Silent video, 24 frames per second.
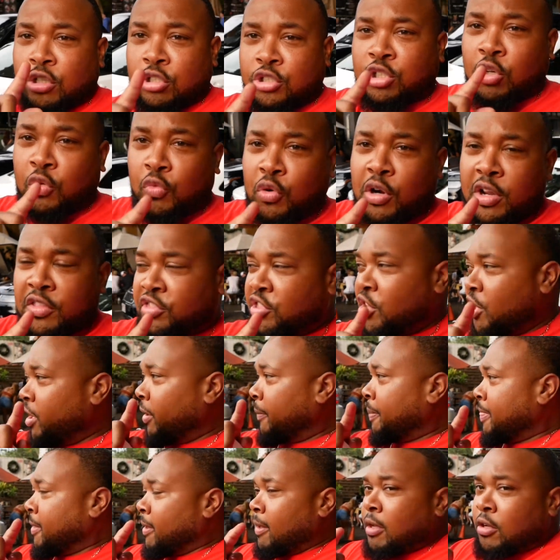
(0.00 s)
So one thing,
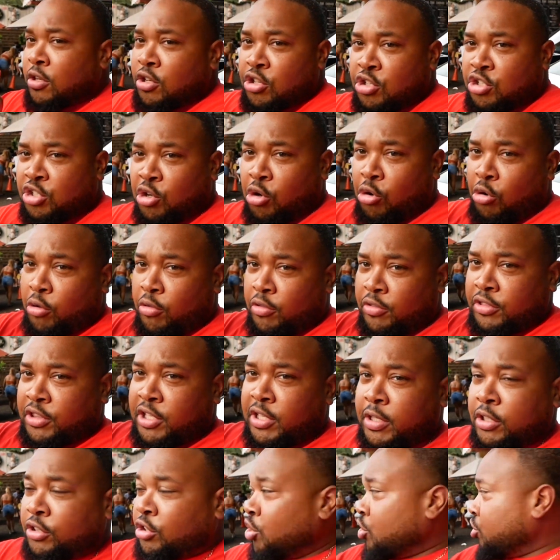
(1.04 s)
so
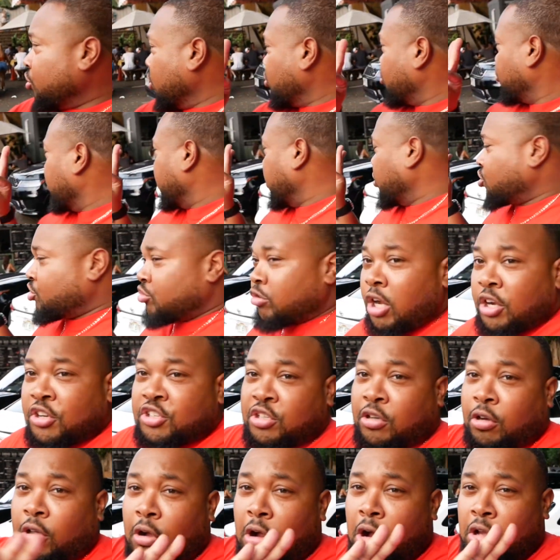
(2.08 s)
the trucks
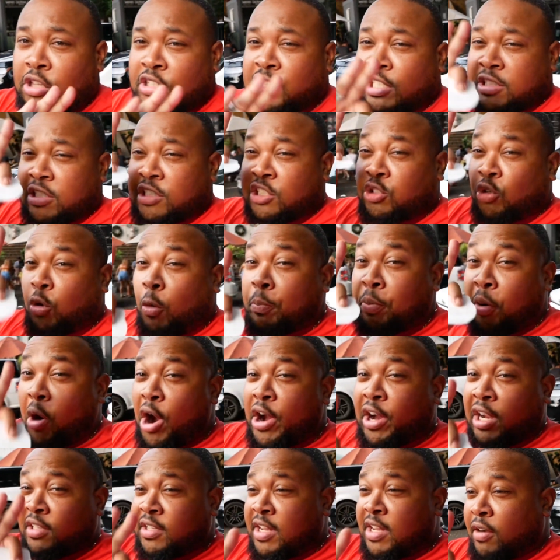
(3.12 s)
are all in like this little
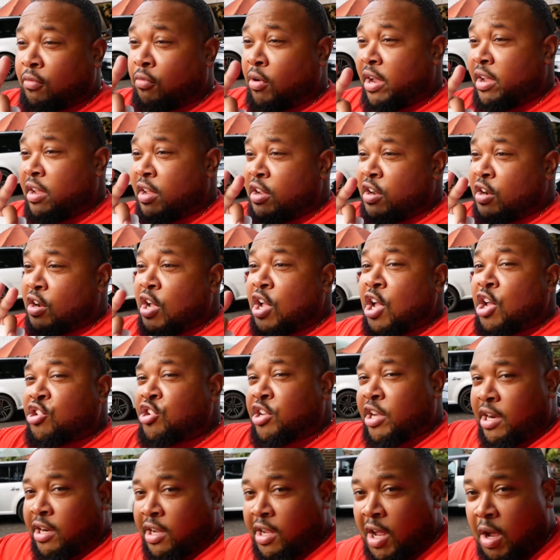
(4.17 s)
parking right here. You
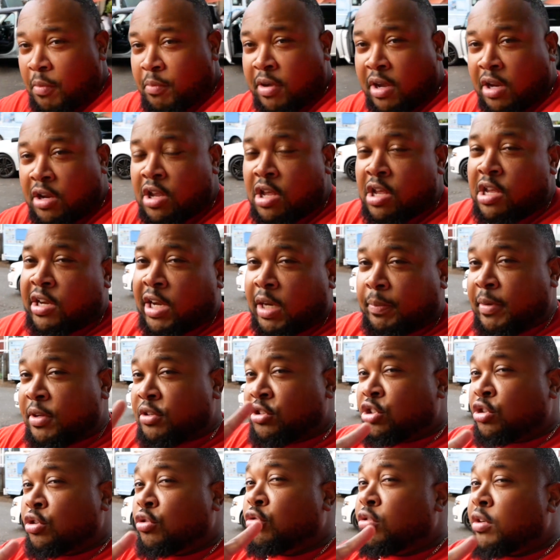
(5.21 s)
gotta come in, you gotta pay
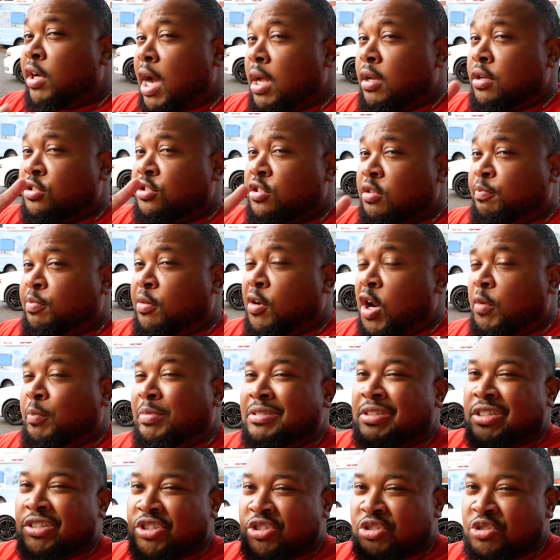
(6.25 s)
$2 to park, but
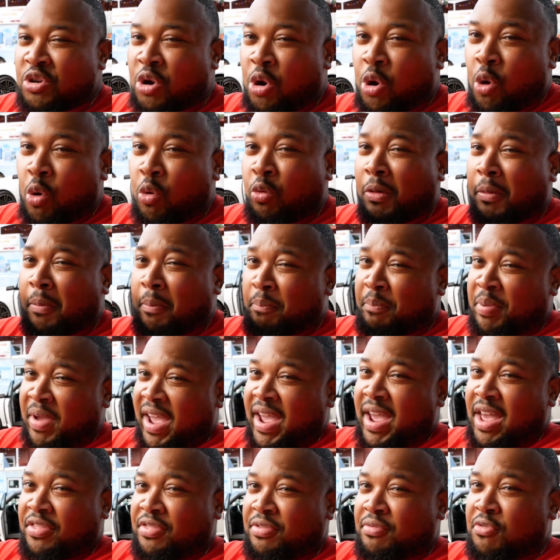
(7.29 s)
there's no
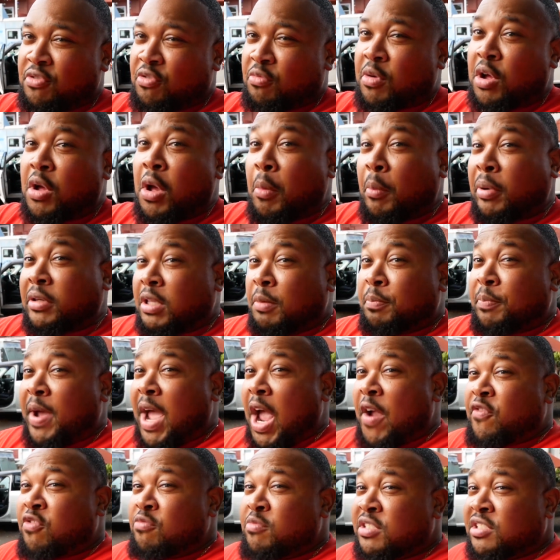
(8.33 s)
bathroom. But the
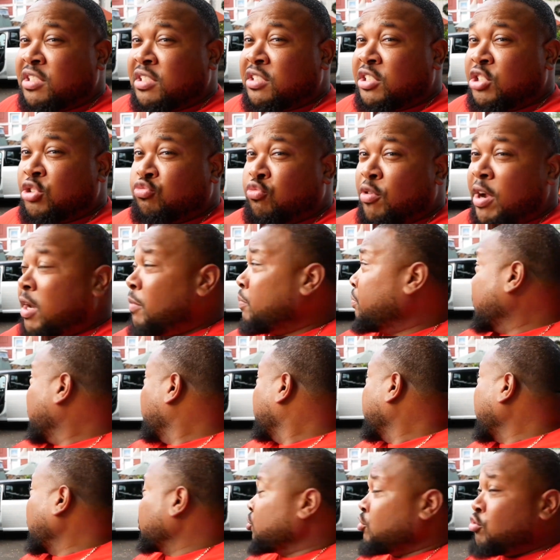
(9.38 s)
bathroom is in this red
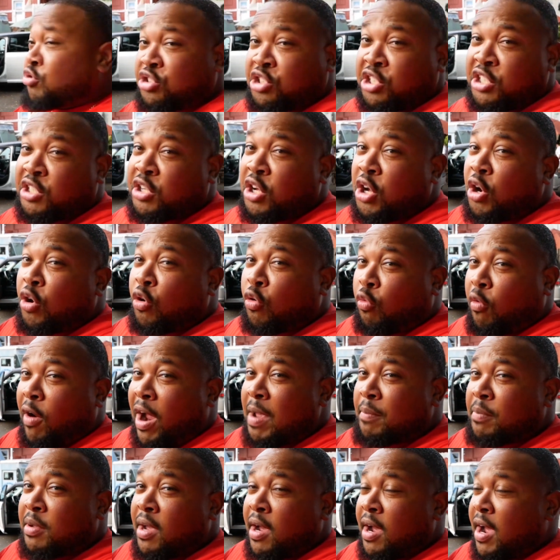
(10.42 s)
building, as you can see
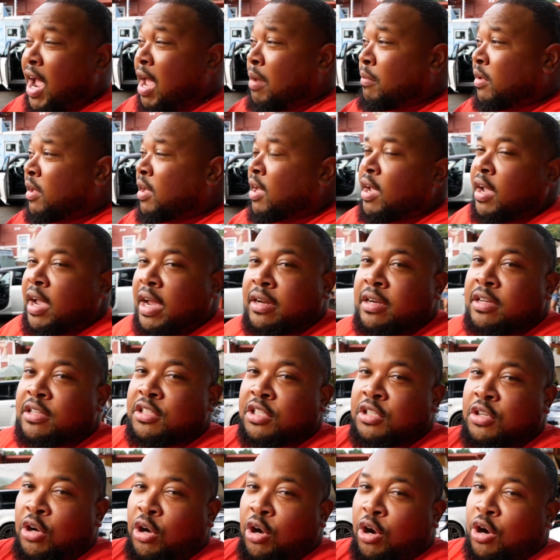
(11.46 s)
right behind me. And there's
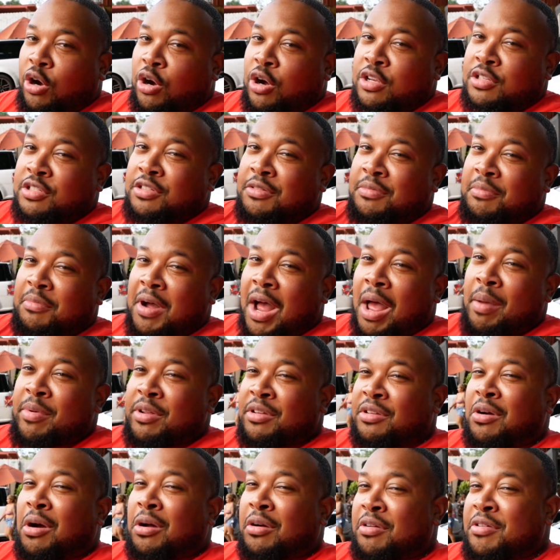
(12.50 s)
an awesome mom and
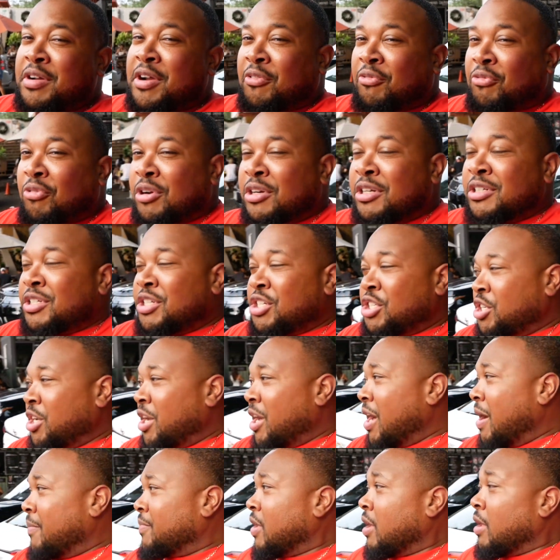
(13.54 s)
daughter in there running the
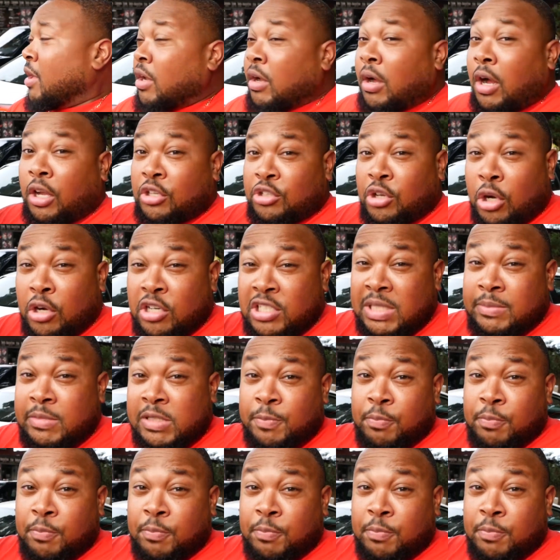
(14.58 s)
shop. Daughter's name is